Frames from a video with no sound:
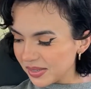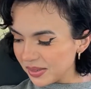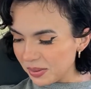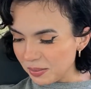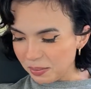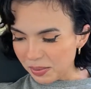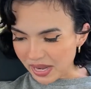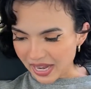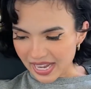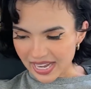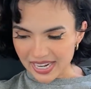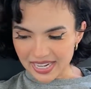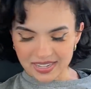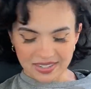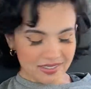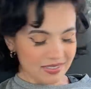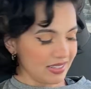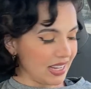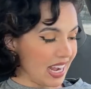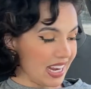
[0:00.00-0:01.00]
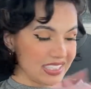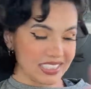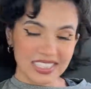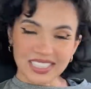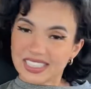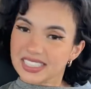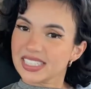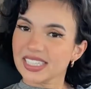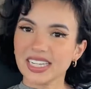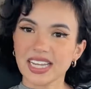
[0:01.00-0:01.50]
But I
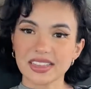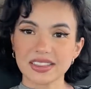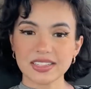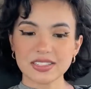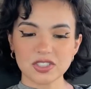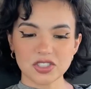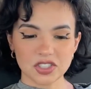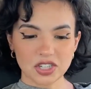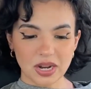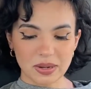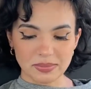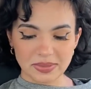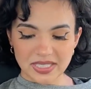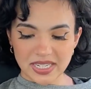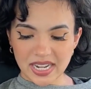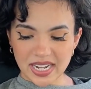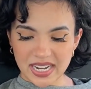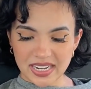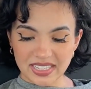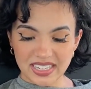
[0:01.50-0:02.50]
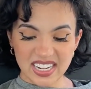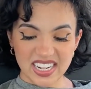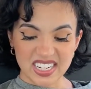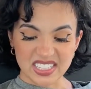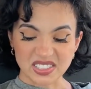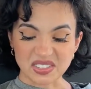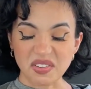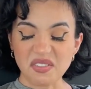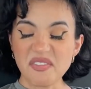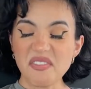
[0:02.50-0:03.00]
need to get this job done. It
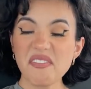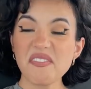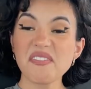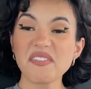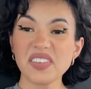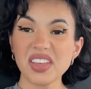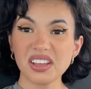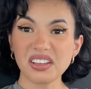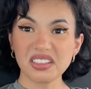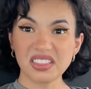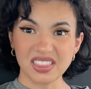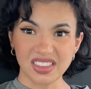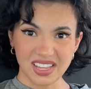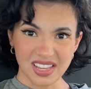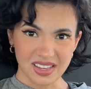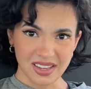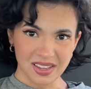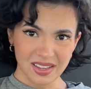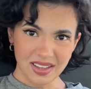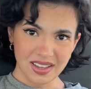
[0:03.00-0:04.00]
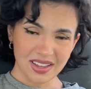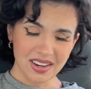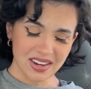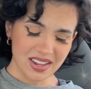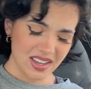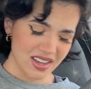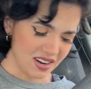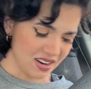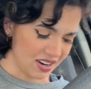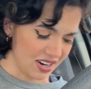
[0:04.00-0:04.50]
is filthy in
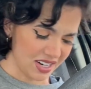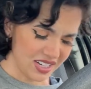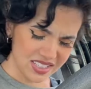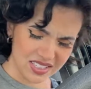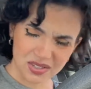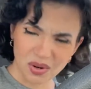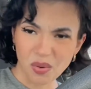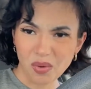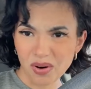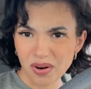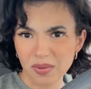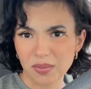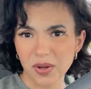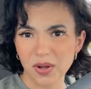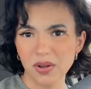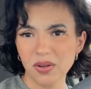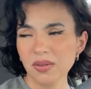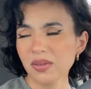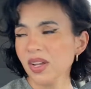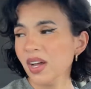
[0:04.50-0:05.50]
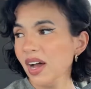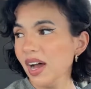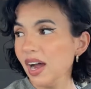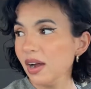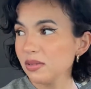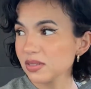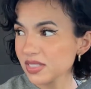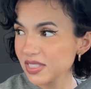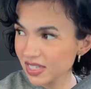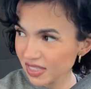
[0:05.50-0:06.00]
here. It's horrible.
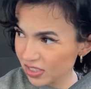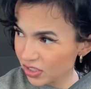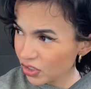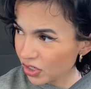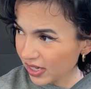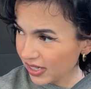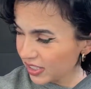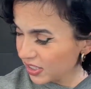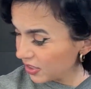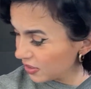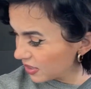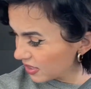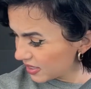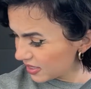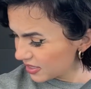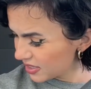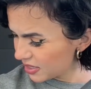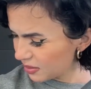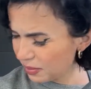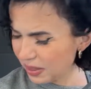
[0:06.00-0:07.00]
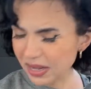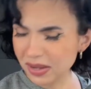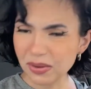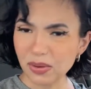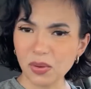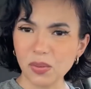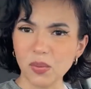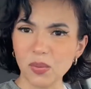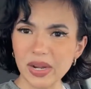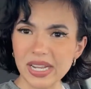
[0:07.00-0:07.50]
I was gonna try and do this about
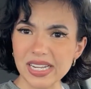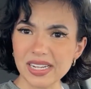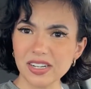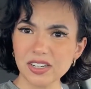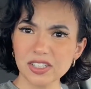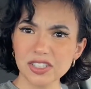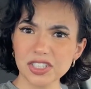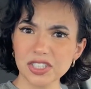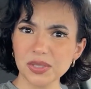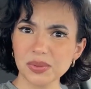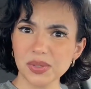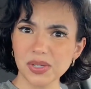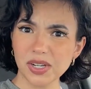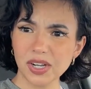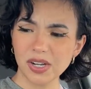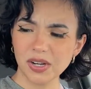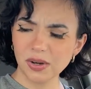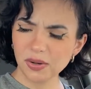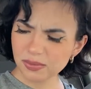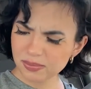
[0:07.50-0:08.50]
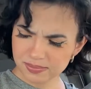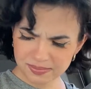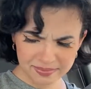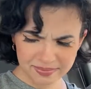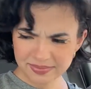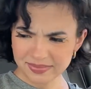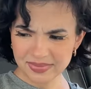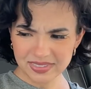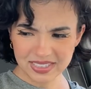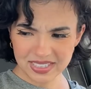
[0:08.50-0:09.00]
a week or two ago.
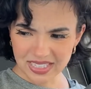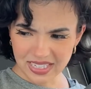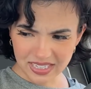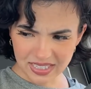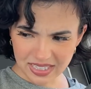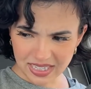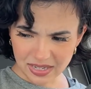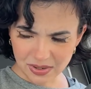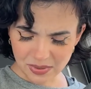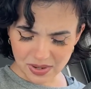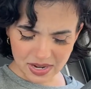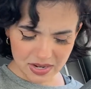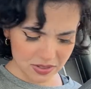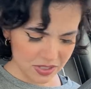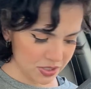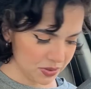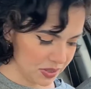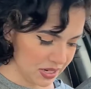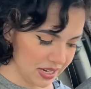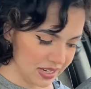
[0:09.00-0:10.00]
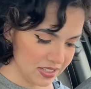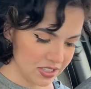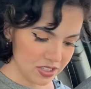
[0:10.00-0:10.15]
Didn't get around to it.